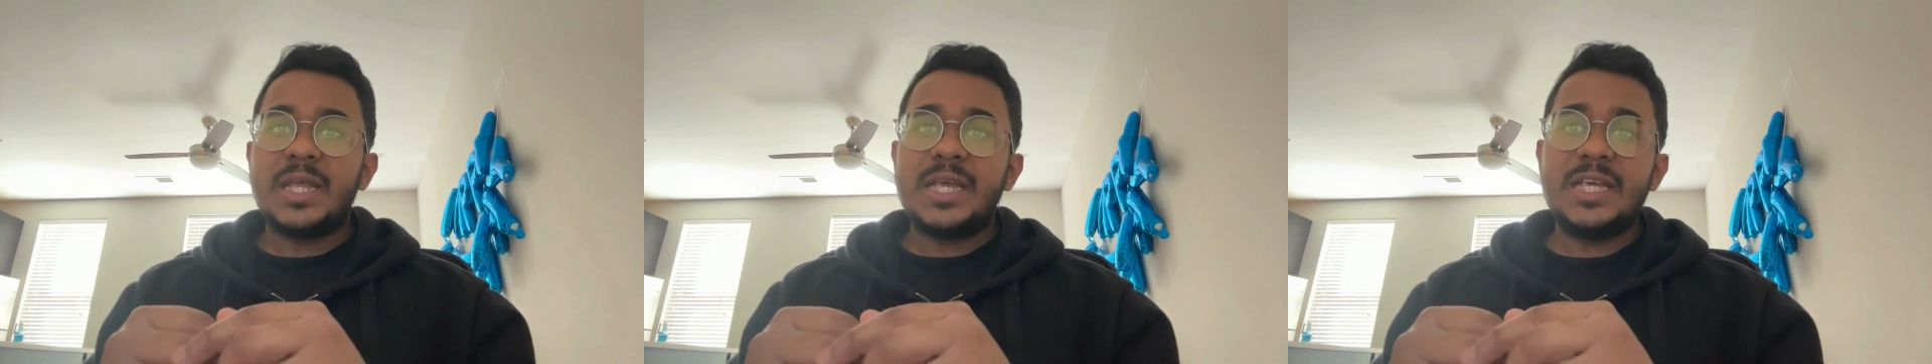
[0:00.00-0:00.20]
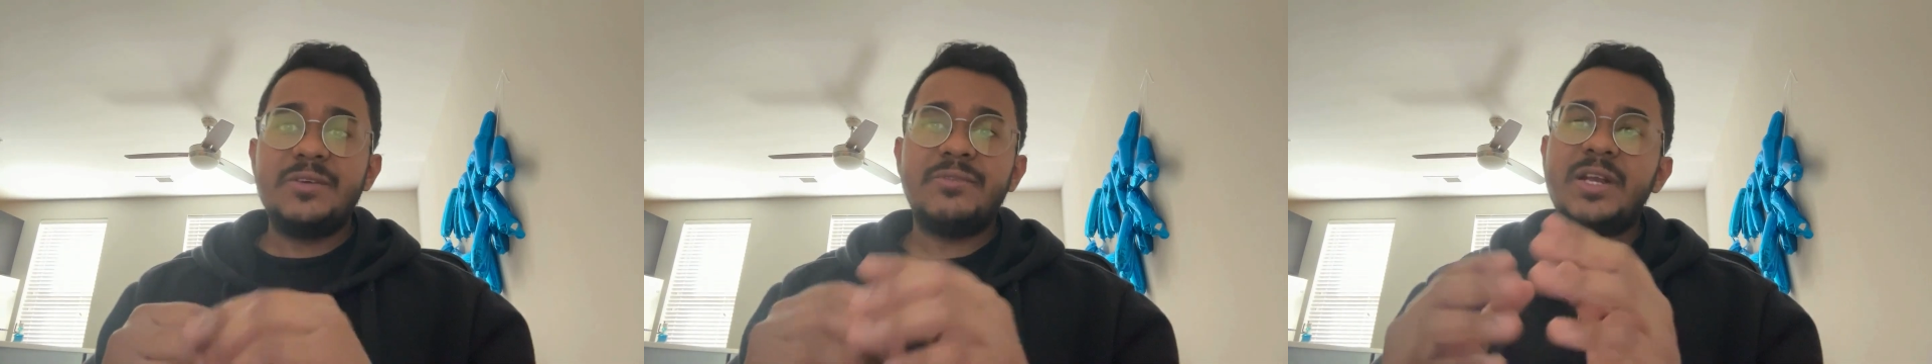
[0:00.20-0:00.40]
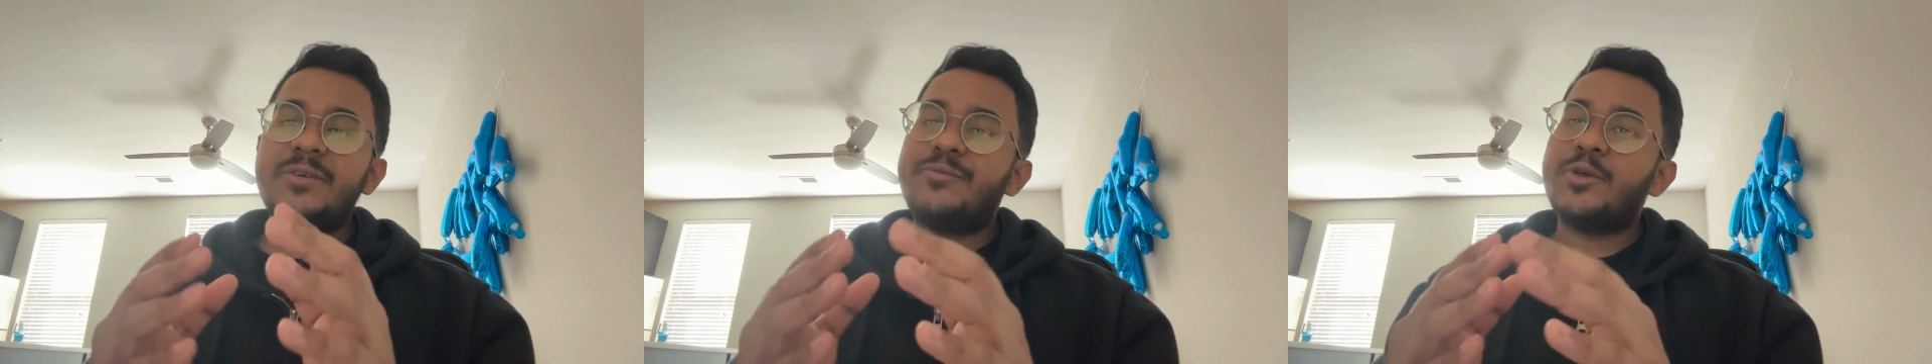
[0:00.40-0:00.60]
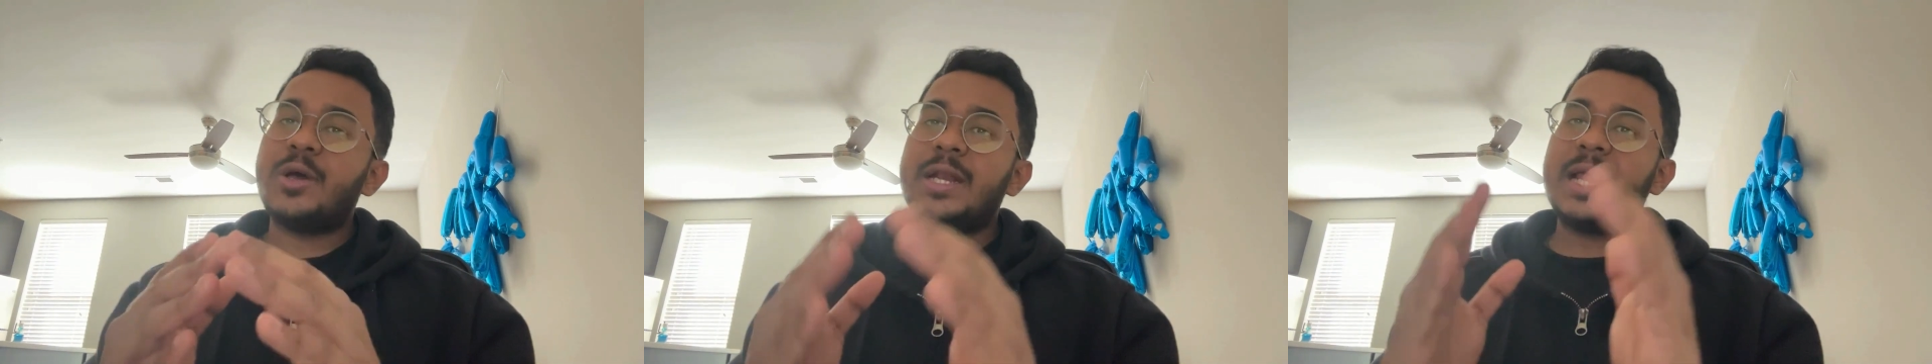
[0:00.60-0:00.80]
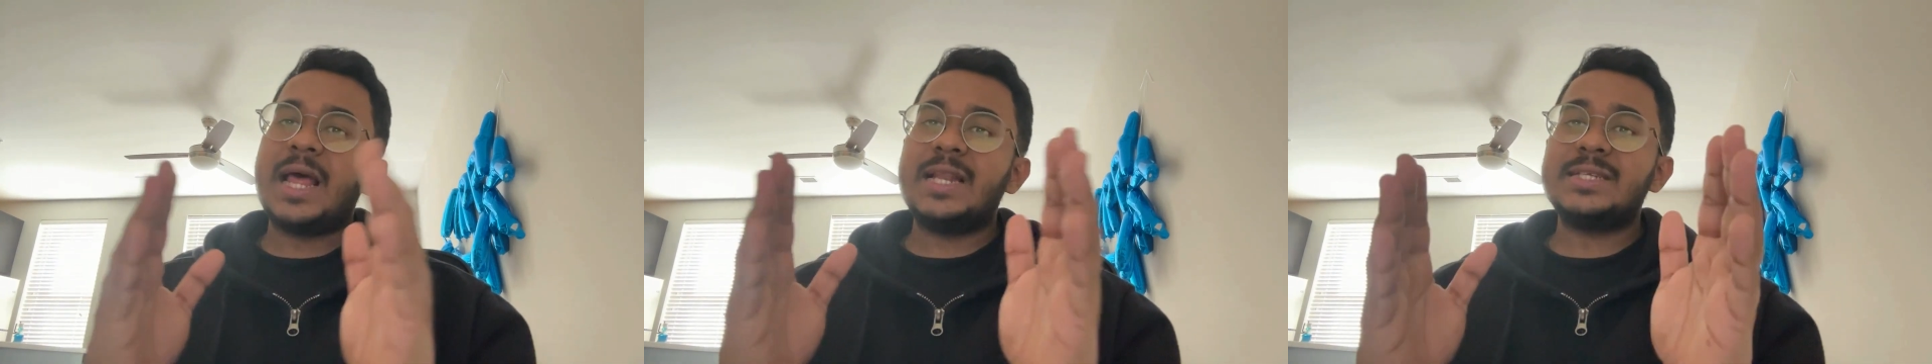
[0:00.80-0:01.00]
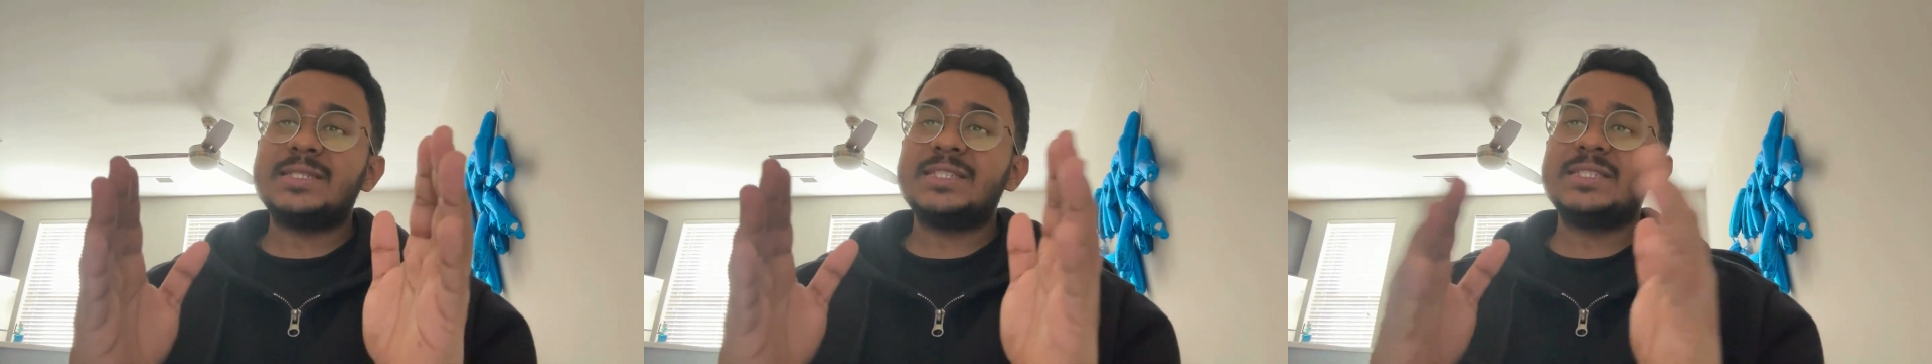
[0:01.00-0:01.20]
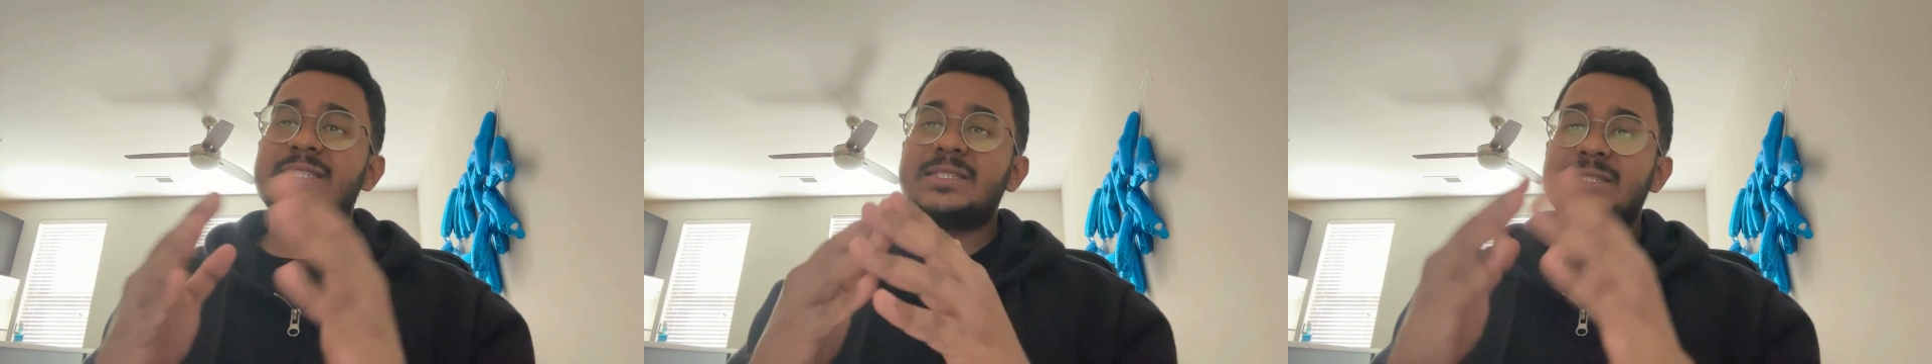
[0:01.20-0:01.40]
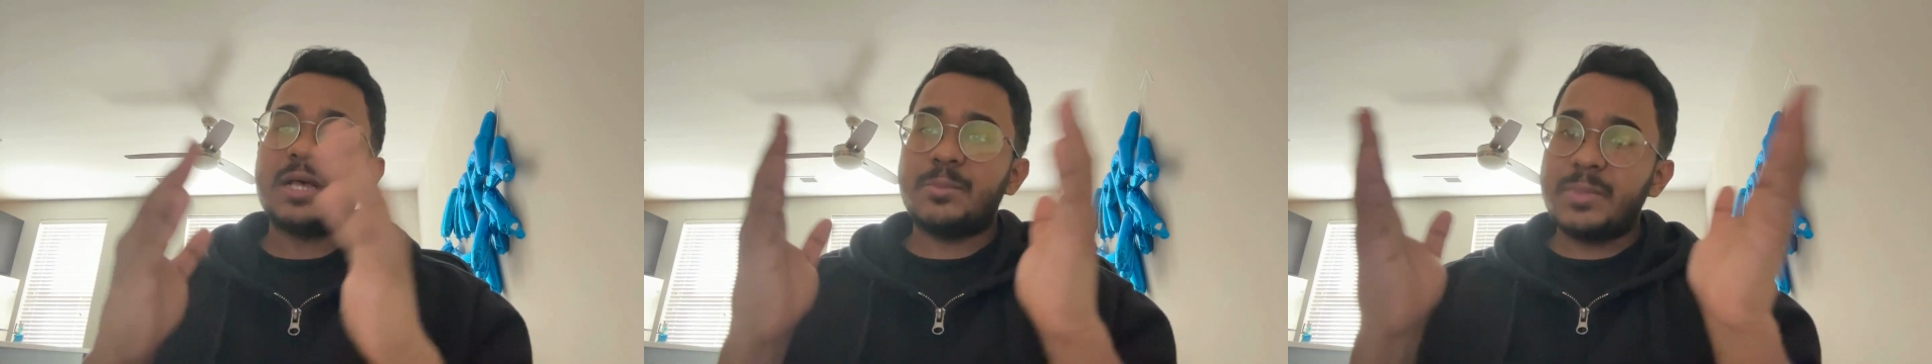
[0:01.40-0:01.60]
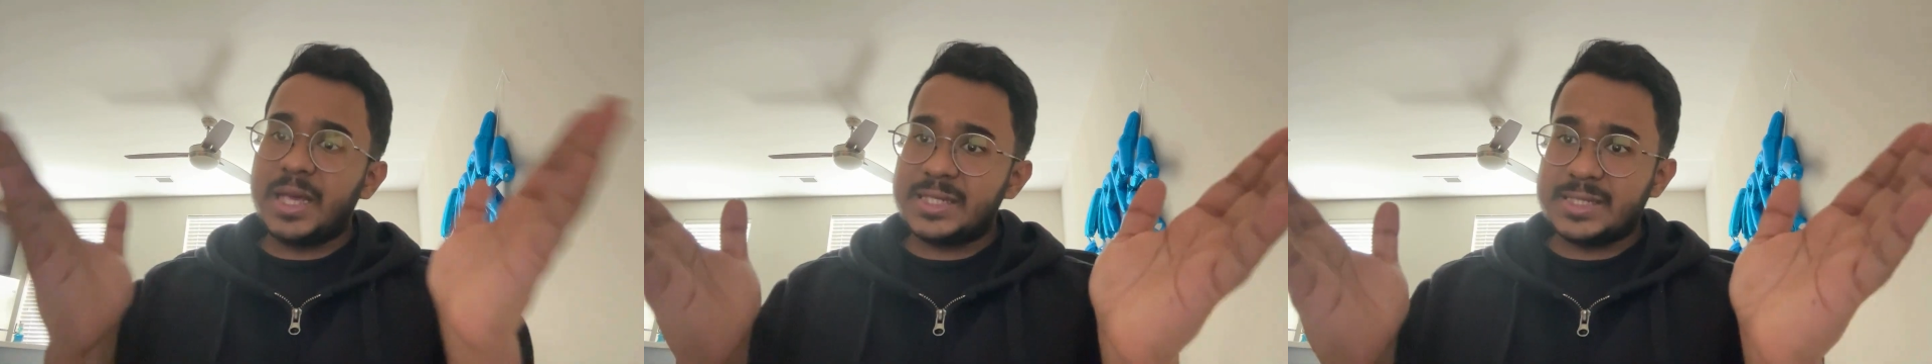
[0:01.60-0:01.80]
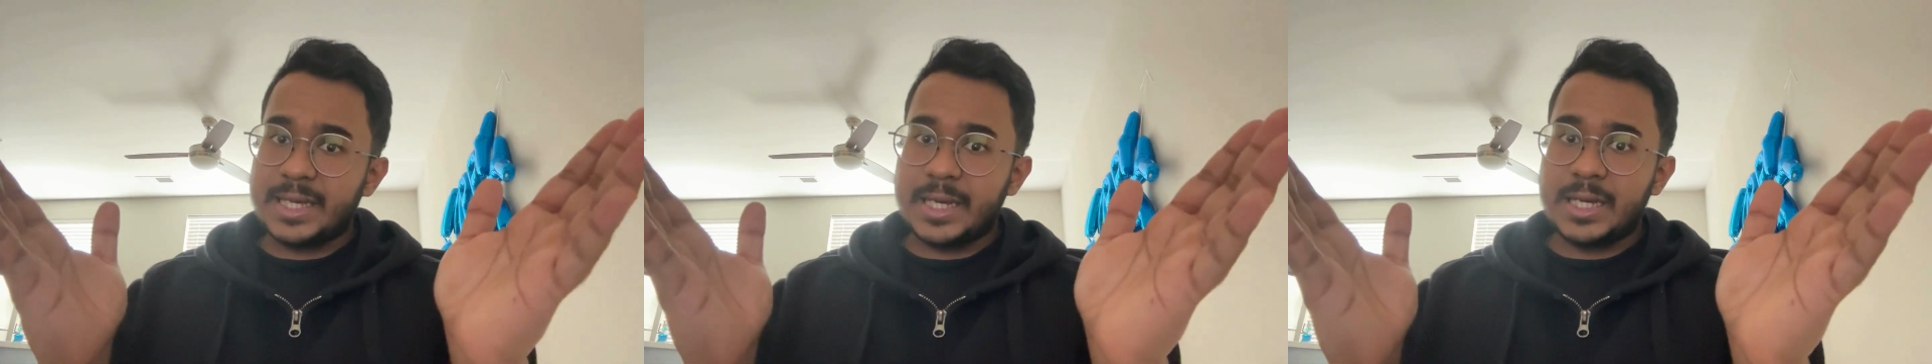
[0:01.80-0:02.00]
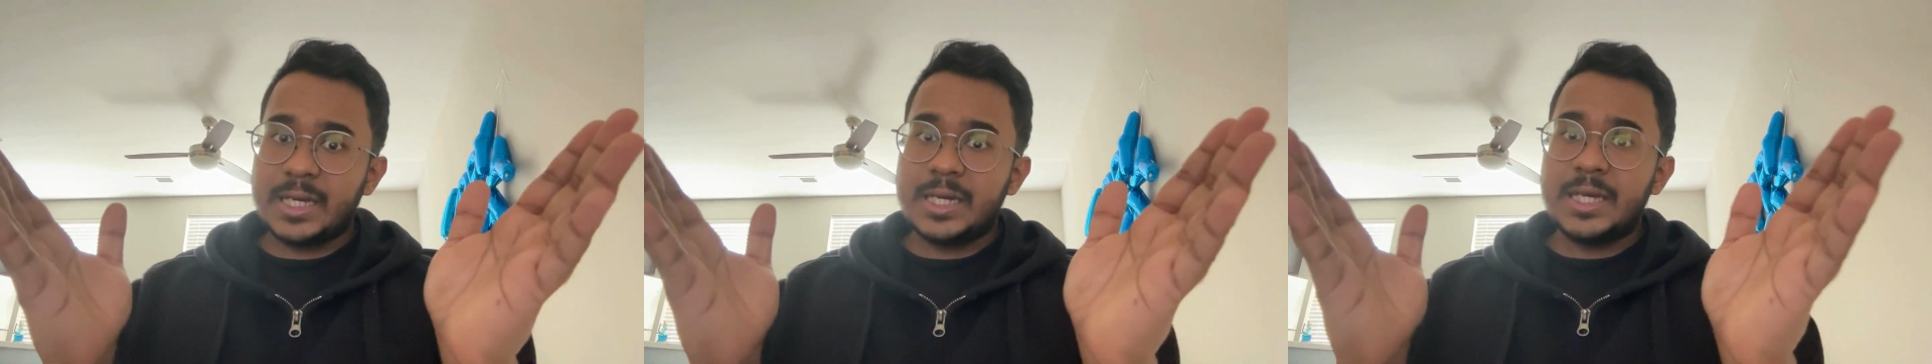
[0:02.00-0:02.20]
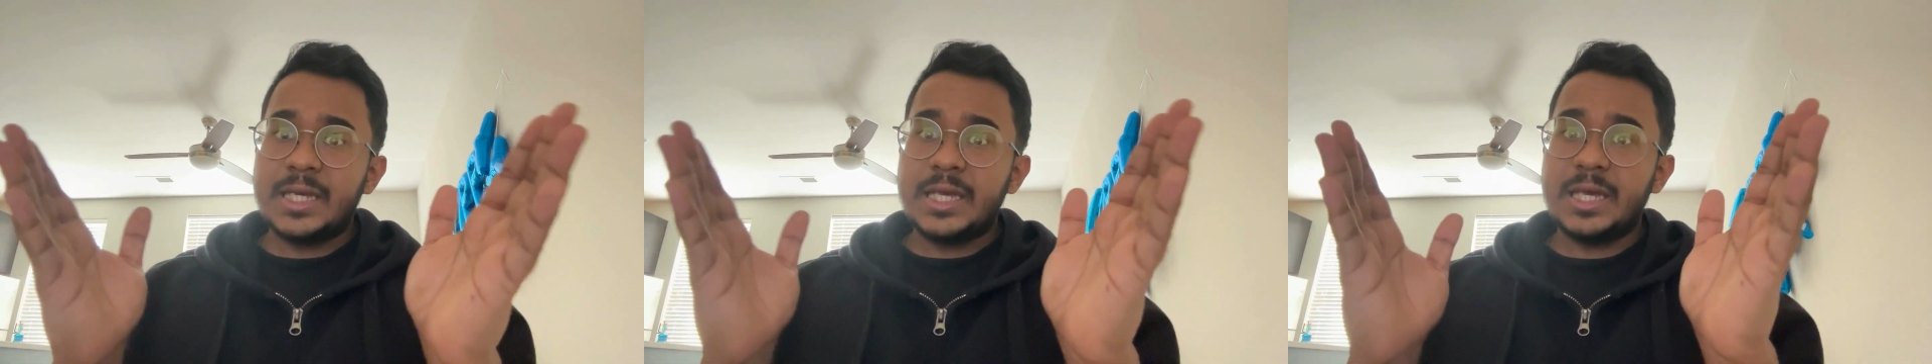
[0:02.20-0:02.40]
Even if your analysis is amazing,